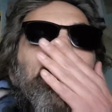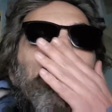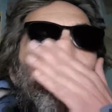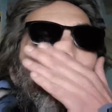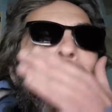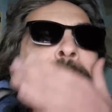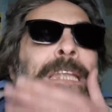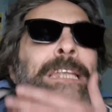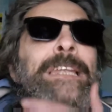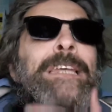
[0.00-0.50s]

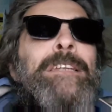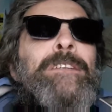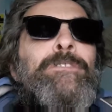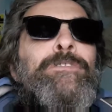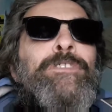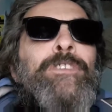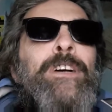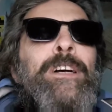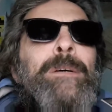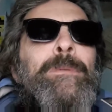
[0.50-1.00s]
Penland
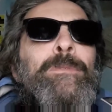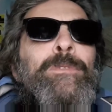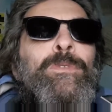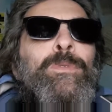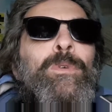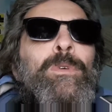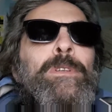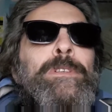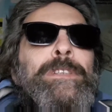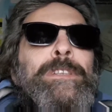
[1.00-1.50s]
Farm,
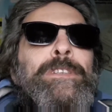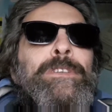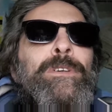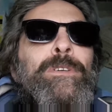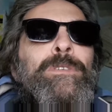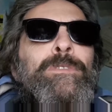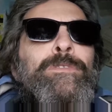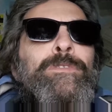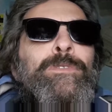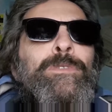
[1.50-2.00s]
quality
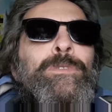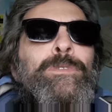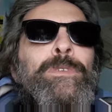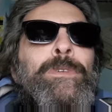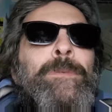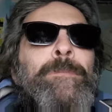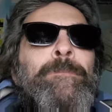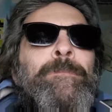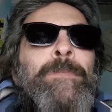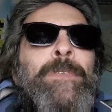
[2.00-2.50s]
dog food,
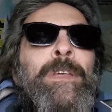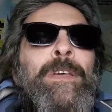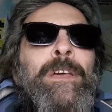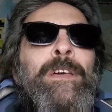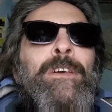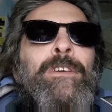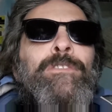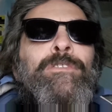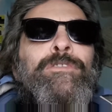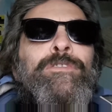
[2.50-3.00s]

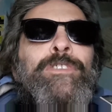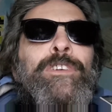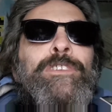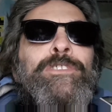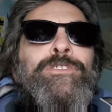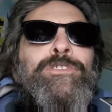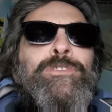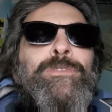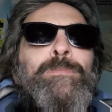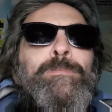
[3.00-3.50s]

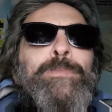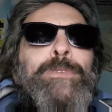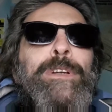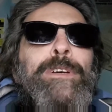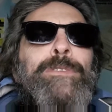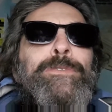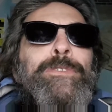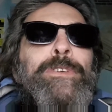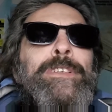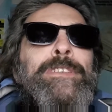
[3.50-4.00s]
fish,
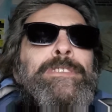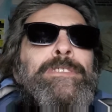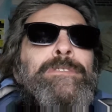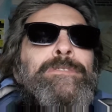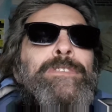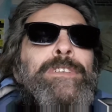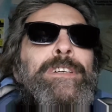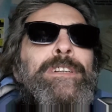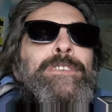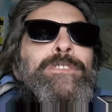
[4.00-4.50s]
brown rice
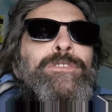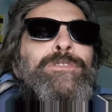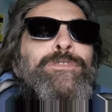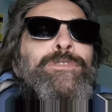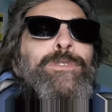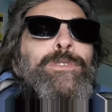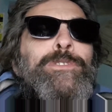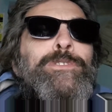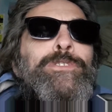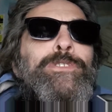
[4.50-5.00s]
and veg,
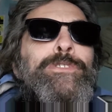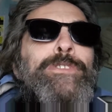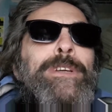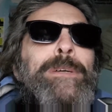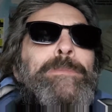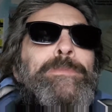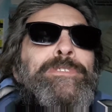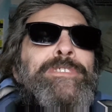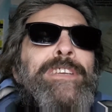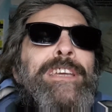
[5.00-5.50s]
400
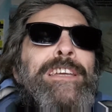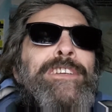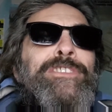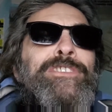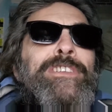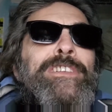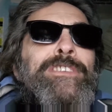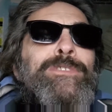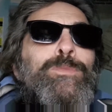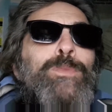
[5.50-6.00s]
gram
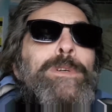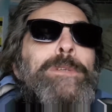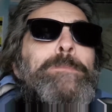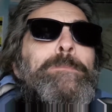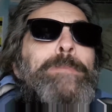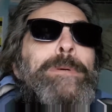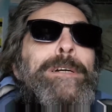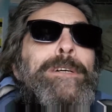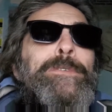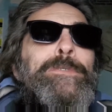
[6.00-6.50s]
sachets,
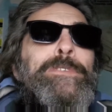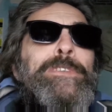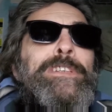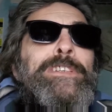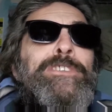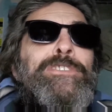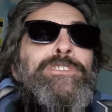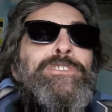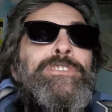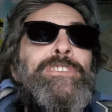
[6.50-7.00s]
£1
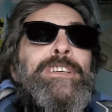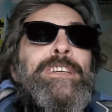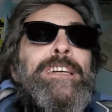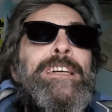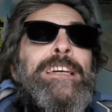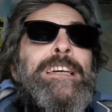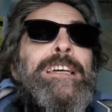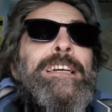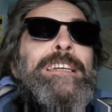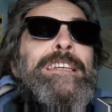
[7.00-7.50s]
each,
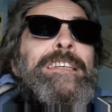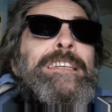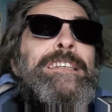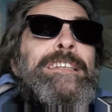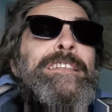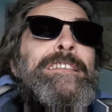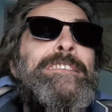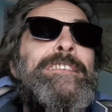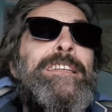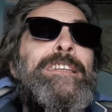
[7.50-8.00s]

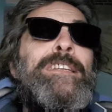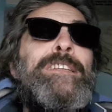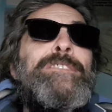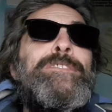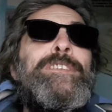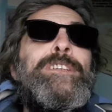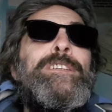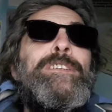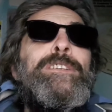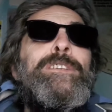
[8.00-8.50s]
can
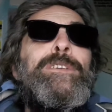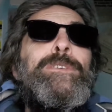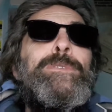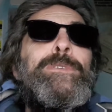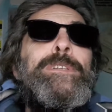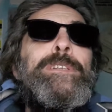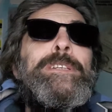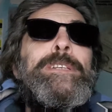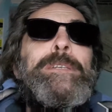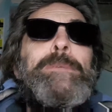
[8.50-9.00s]
deliver
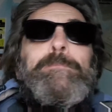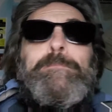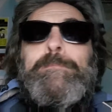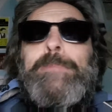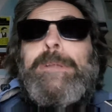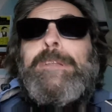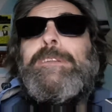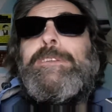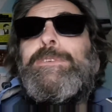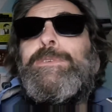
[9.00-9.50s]
locally,
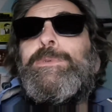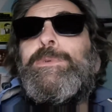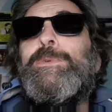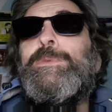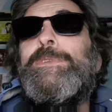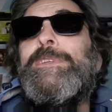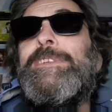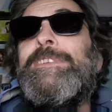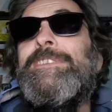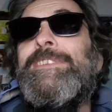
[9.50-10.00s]
bulk
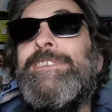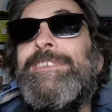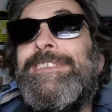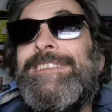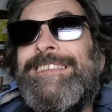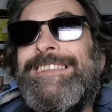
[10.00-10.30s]
orders.